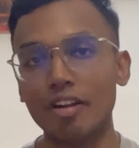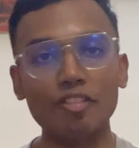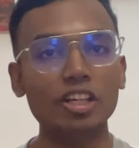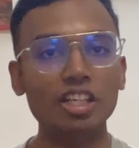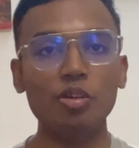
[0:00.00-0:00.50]

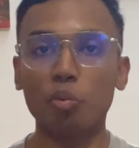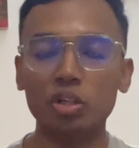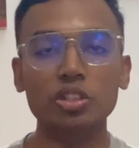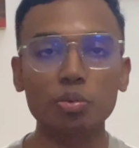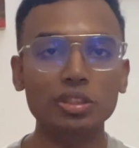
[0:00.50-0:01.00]
Definitely
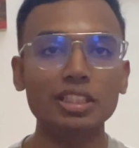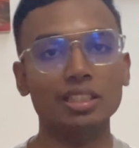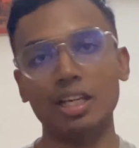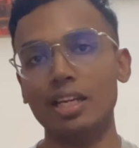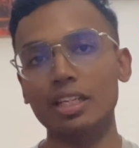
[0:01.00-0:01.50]
wasn't worth it,
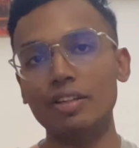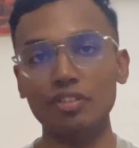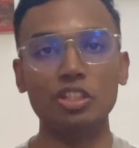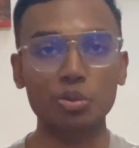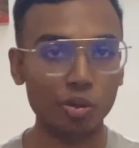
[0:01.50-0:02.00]
and I
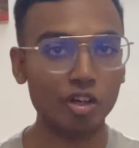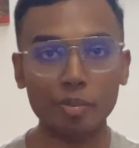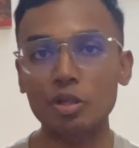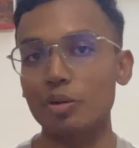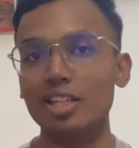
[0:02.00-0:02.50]
definitely do not
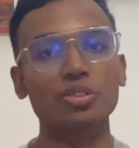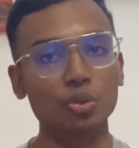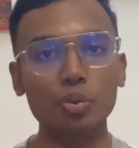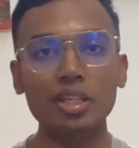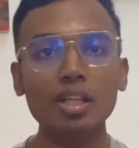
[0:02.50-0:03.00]
recommend you guys to
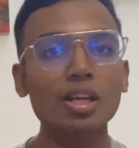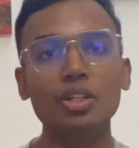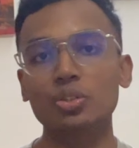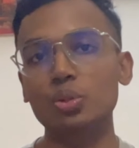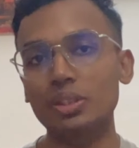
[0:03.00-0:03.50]
do it.
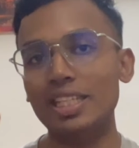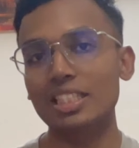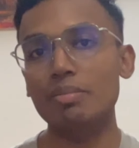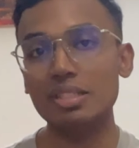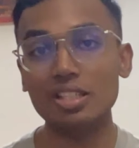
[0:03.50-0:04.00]
So that
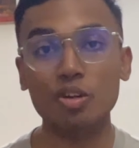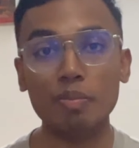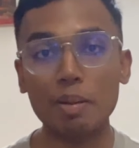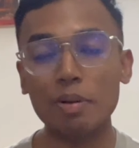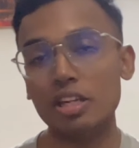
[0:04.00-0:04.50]
is a mistake on
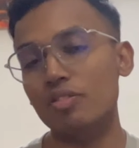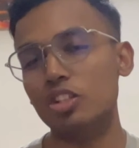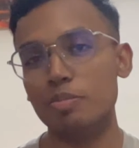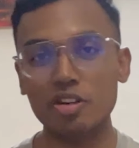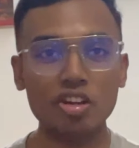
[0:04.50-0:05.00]
my part. If
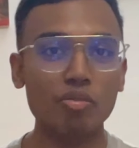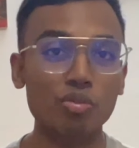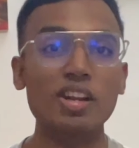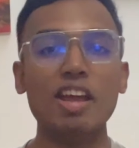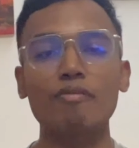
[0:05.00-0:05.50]
not, the battery health
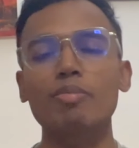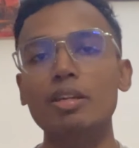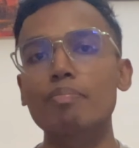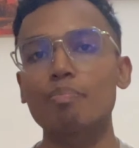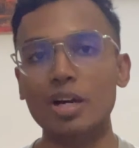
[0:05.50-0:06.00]
would have
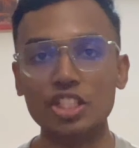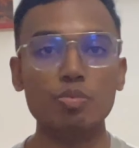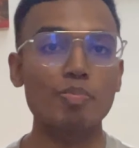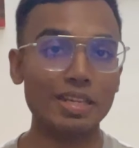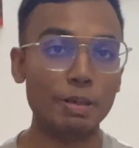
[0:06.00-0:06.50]
been much
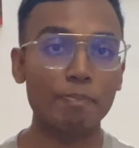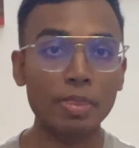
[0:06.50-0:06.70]
better.